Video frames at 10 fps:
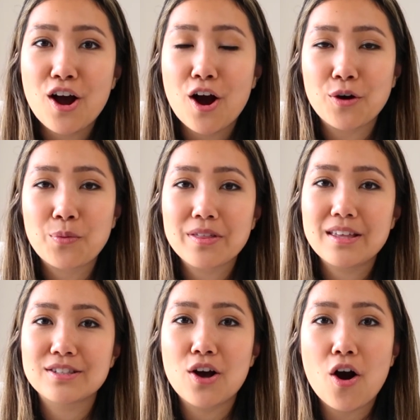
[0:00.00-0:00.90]
Our worth
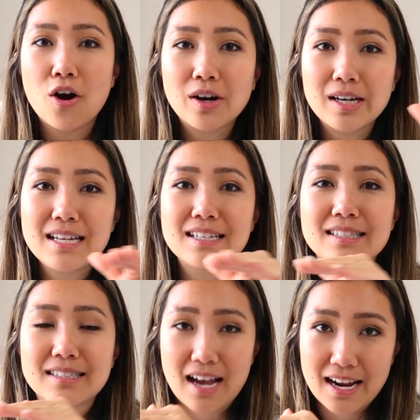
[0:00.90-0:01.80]
is already
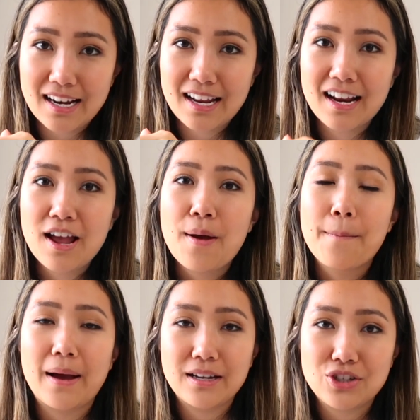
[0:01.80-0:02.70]
decided
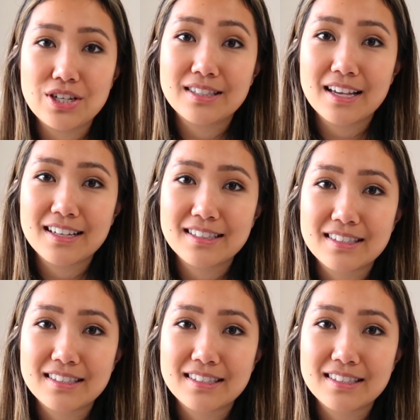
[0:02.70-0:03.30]
by Jesus.